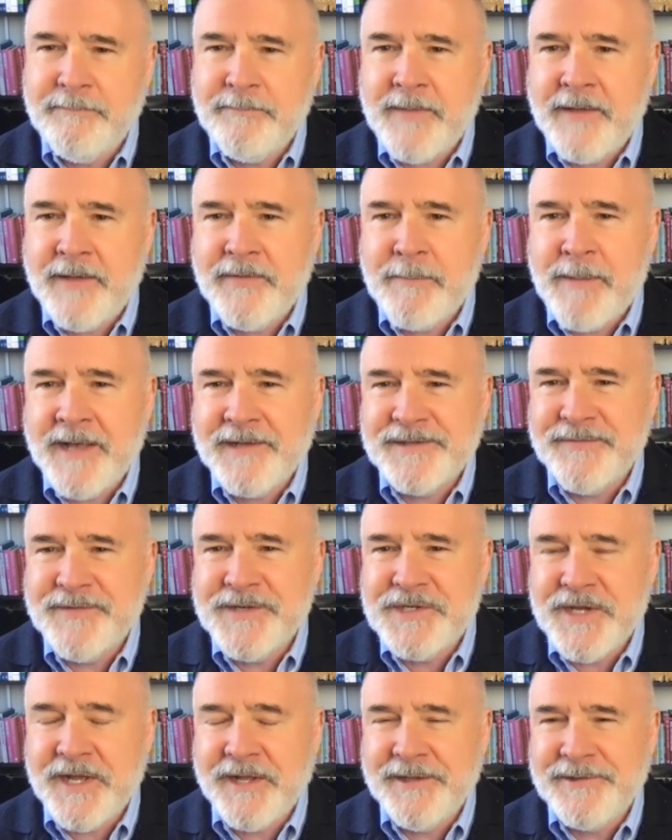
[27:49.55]
on the Positive
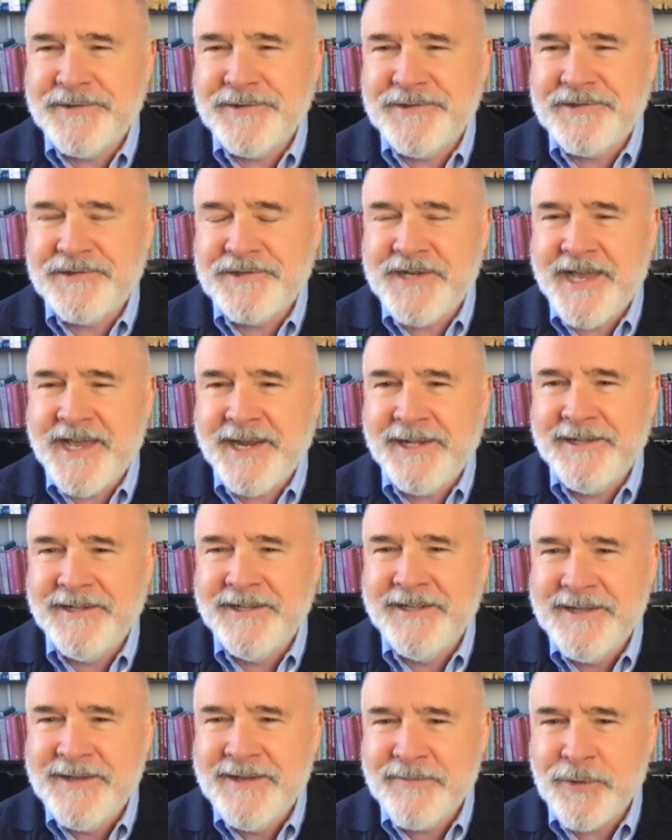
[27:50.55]
Intelligence channel
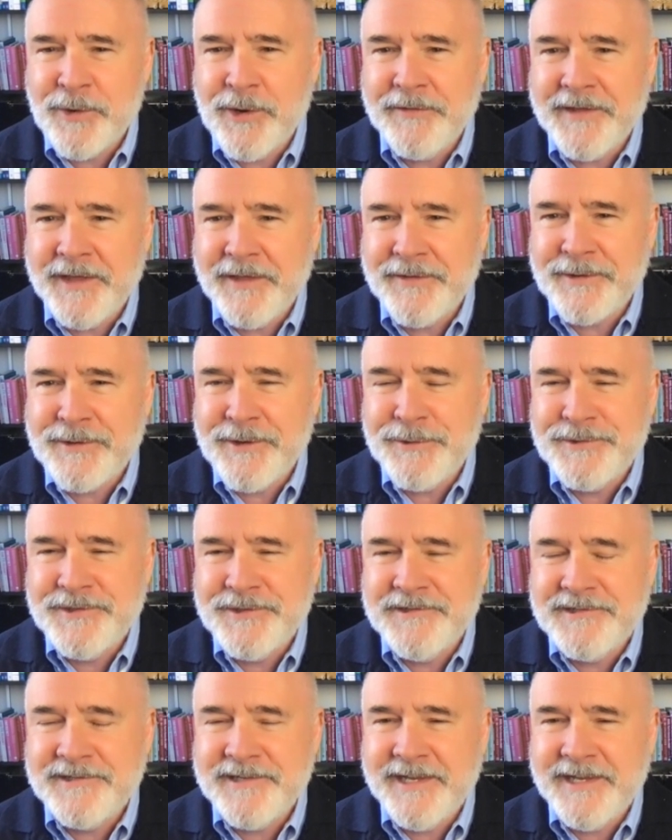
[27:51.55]
for all the other coaches.